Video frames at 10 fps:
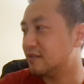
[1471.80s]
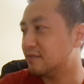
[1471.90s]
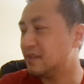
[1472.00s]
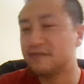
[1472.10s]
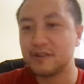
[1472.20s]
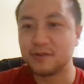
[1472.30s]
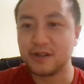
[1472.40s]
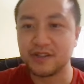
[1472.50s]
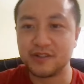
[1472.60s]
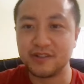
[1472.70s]

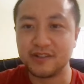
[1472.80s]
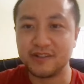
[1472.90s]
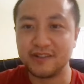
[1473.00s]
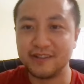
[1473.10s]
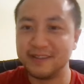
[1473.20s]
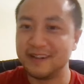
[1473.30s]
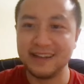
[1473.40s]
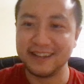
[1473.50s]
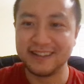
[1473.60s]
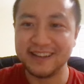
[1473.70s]
infrastructure that,
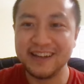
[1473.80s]
like,